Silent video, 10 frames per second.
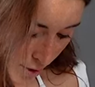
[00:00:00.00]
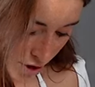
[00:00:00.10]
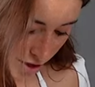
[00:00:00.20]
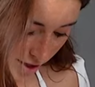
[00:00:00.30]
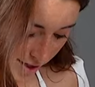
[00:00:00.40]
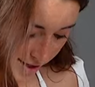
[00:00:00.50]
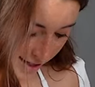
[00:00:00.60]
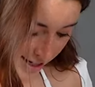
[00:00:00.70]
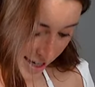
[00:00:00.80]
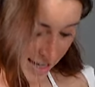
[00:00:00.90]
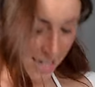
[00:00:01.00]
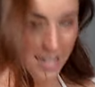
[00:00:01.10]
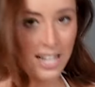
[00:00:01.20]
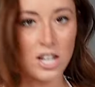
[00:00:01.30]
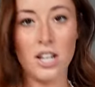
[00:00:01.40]
it's just,
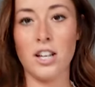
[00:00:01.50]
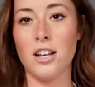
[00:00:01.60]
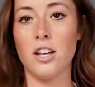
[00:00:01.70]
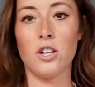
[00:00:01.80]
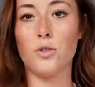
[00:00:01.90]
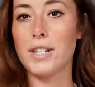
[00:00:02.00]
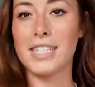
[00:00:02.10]
you can